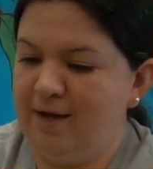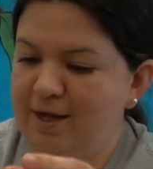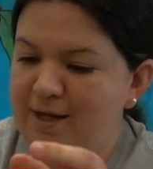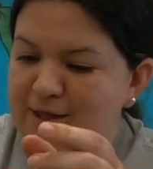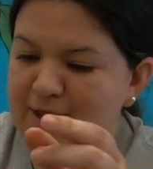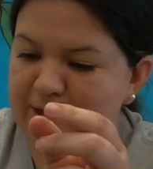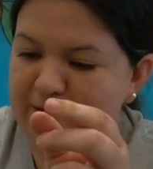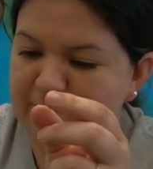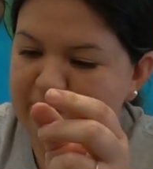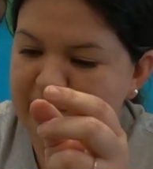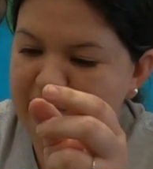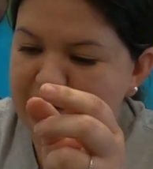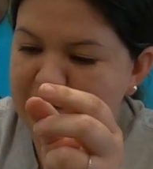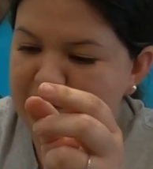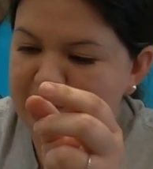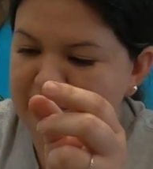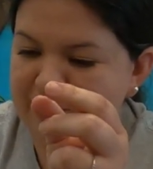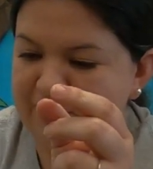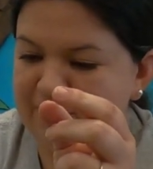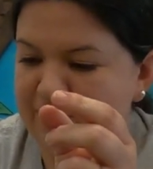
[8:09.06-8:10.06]
And there we go.
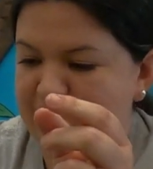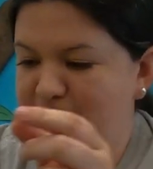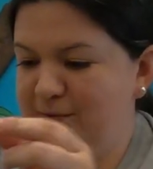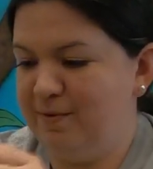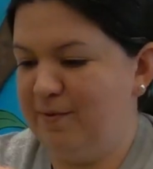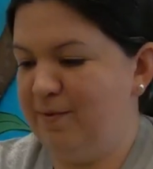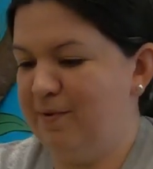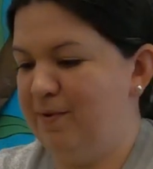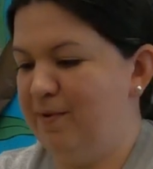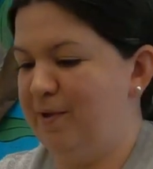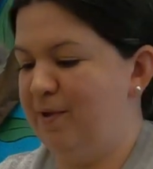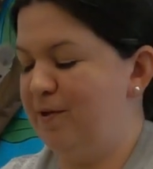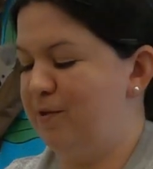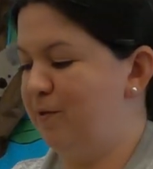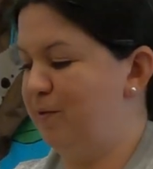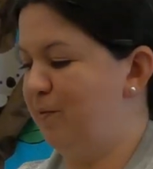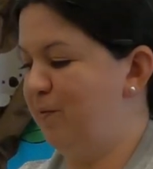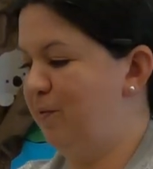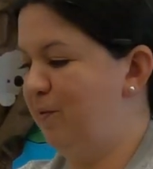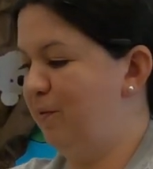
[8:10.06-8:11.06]

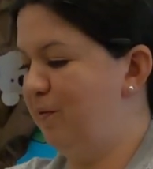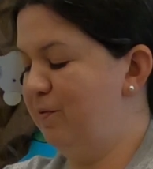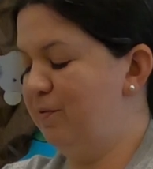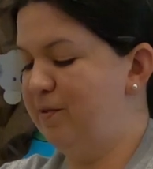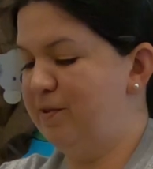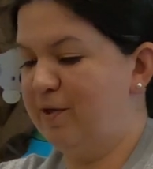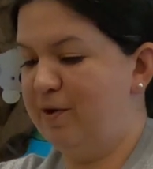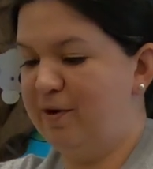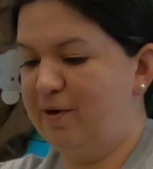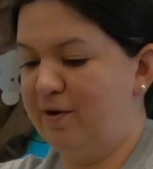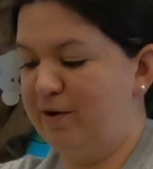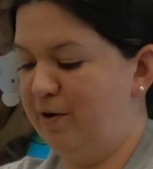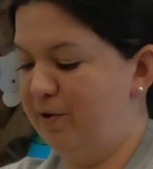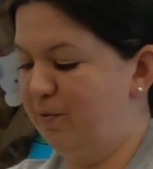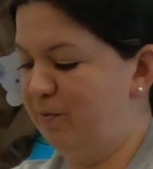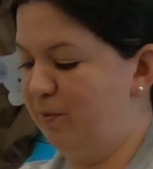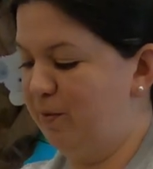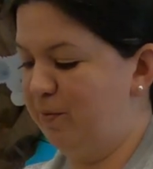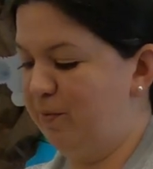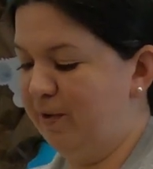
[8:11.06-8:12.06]
So those are
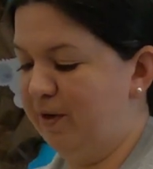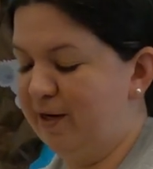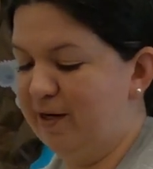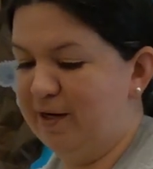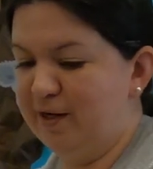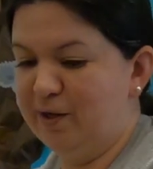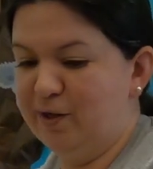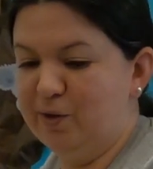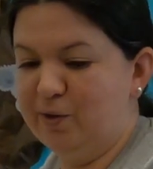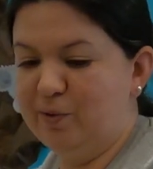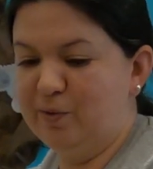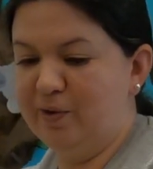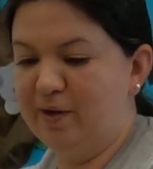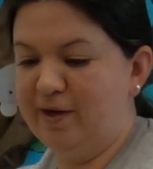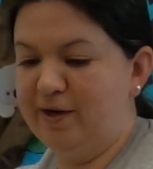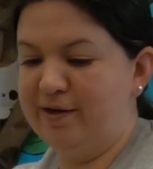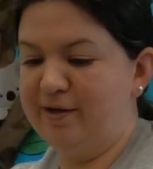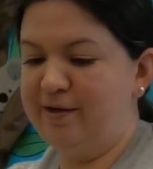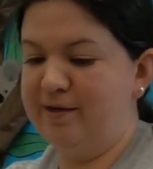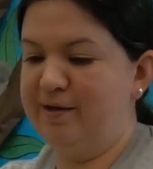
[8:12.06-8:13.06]
what we're going to glue
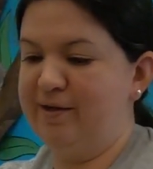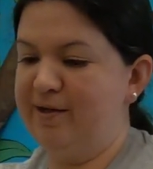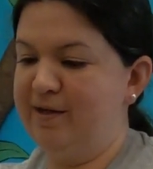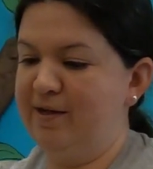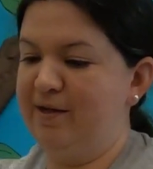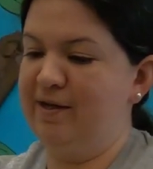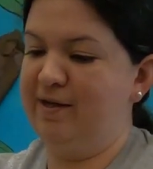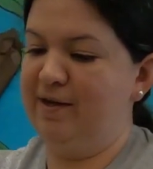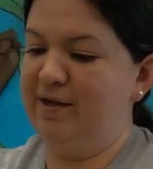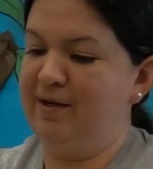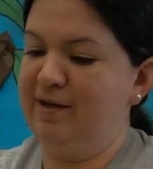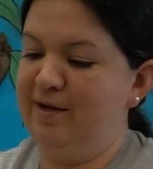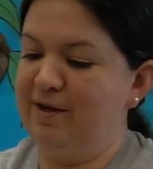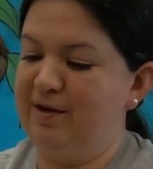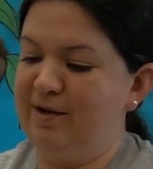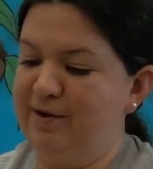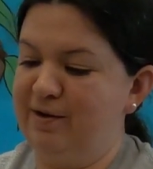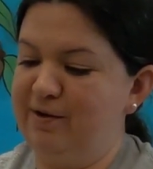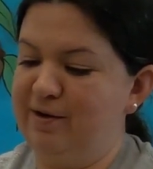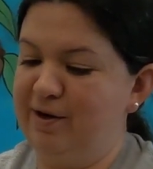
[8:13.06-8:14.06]
on
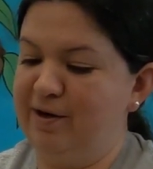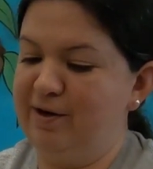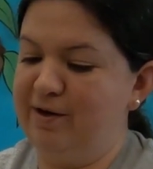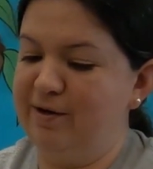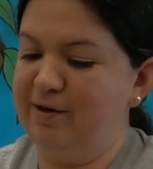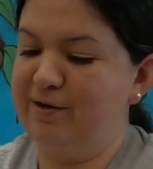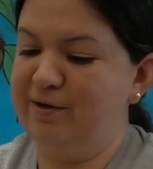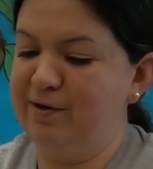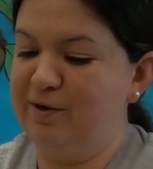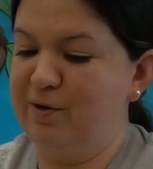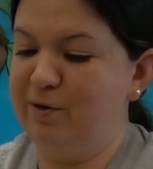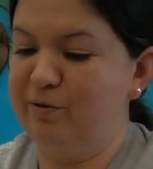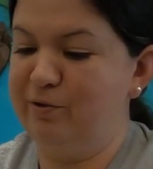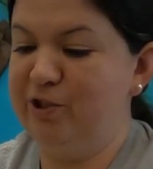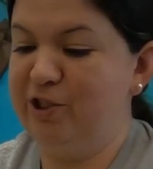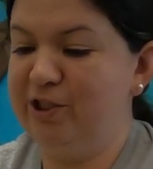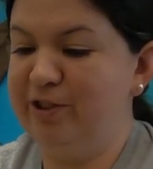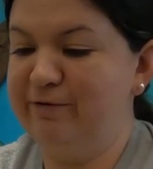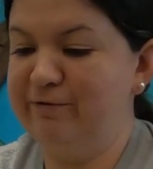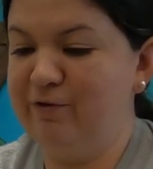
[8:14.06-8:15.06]
our
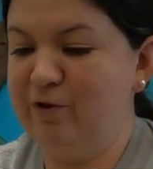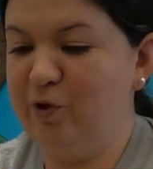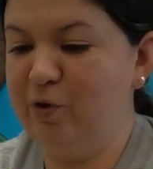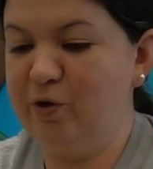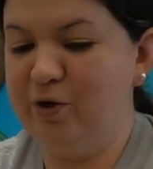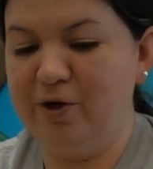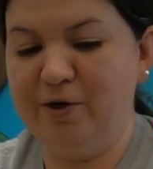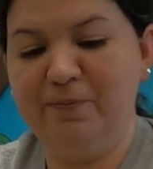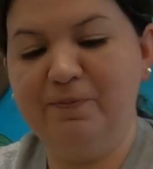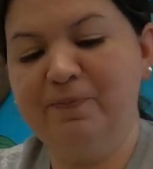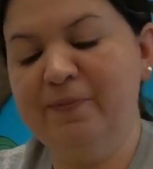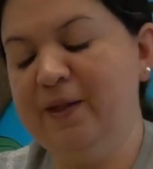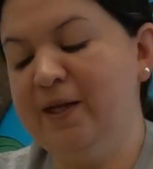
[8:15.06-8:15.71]
ocean floor.